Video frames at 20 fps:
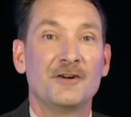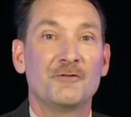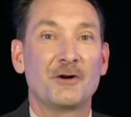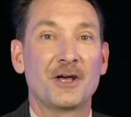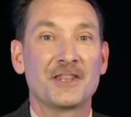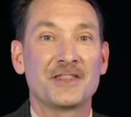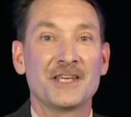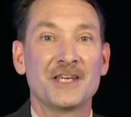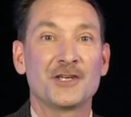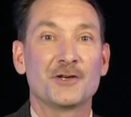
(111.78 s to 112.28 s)

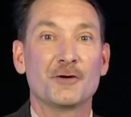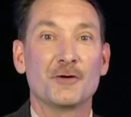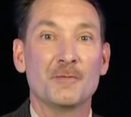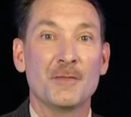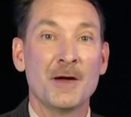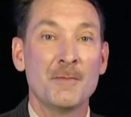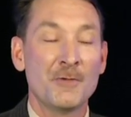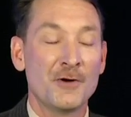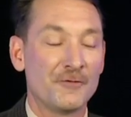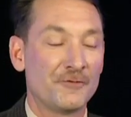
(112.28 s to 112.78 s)
Well, I think you
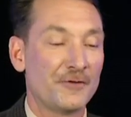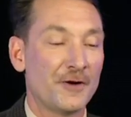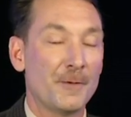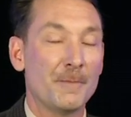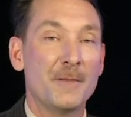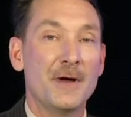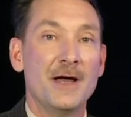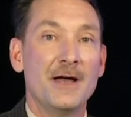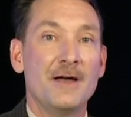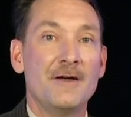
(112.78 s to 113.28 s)
remember
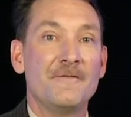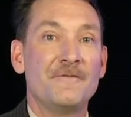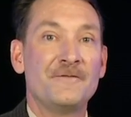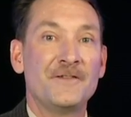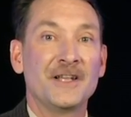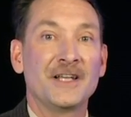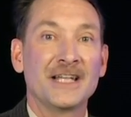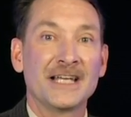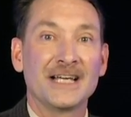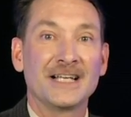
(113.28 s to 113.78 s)
from
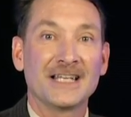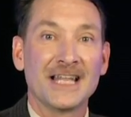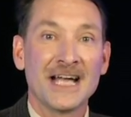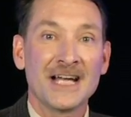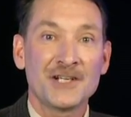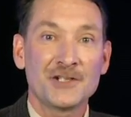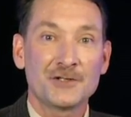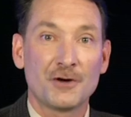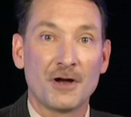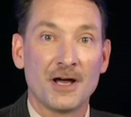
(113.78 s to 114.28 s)
filling
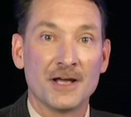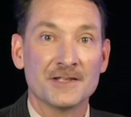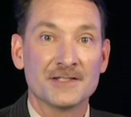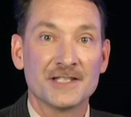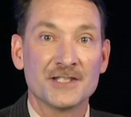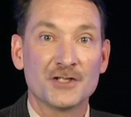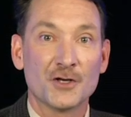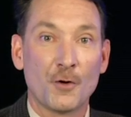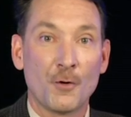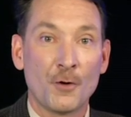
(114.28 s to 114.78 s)

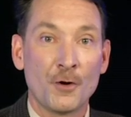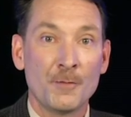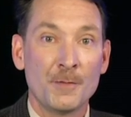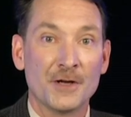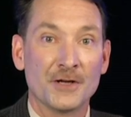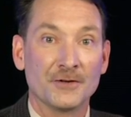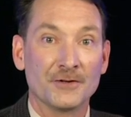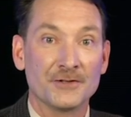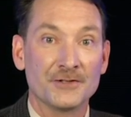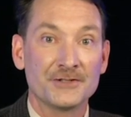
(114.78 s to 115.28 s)
electrons into
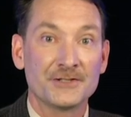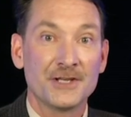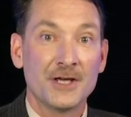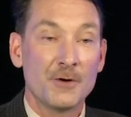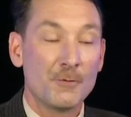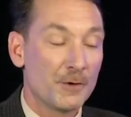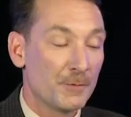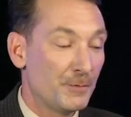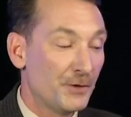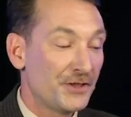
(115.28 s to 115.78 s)
orbitals,
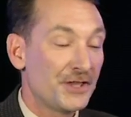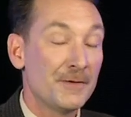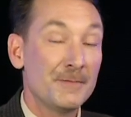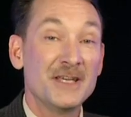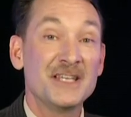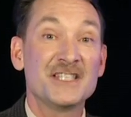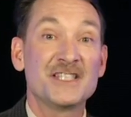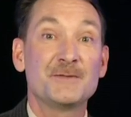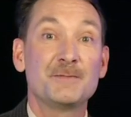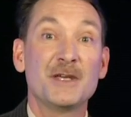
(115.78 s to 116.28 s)
we put them
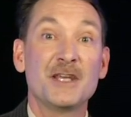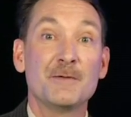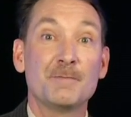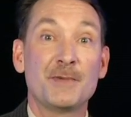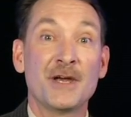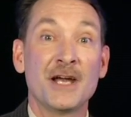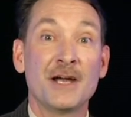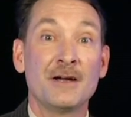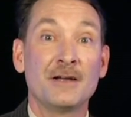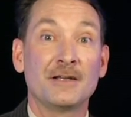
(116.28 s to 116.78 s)
in spin
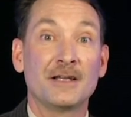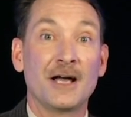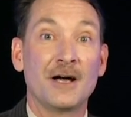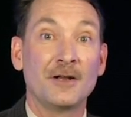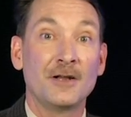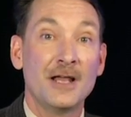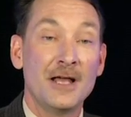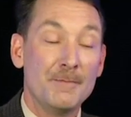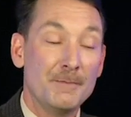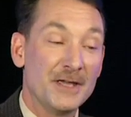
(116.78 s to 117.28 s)

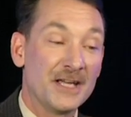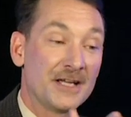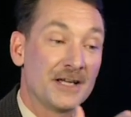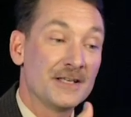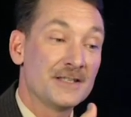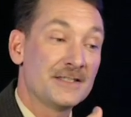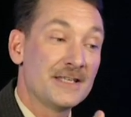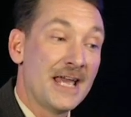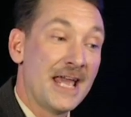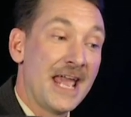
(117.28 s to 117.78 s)
parallel
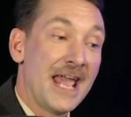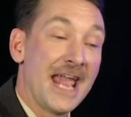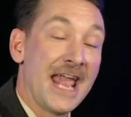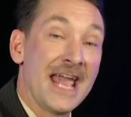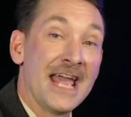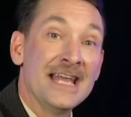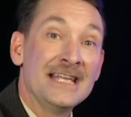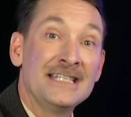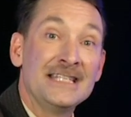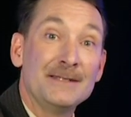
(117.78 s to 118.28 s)
because
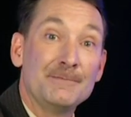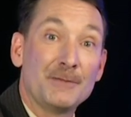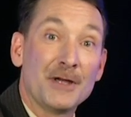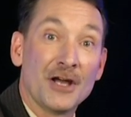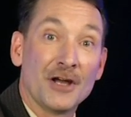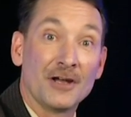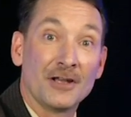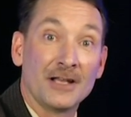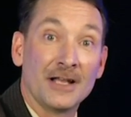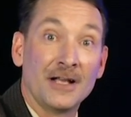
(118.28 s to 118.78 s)

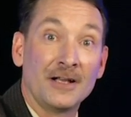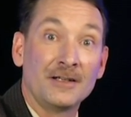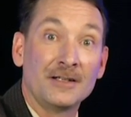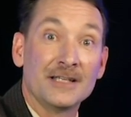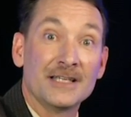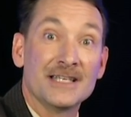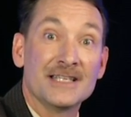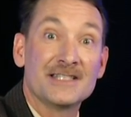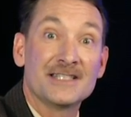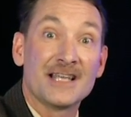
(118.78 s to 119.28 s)
antiparallel
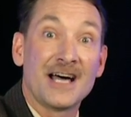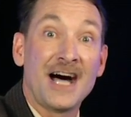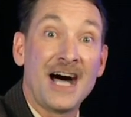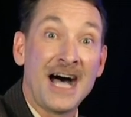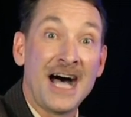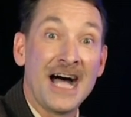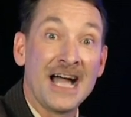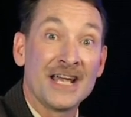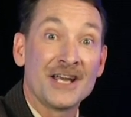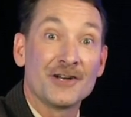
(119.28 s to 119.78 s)
is the
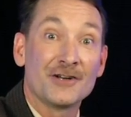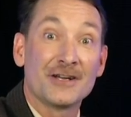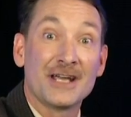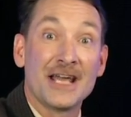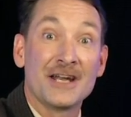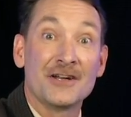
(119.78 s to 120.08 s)
higher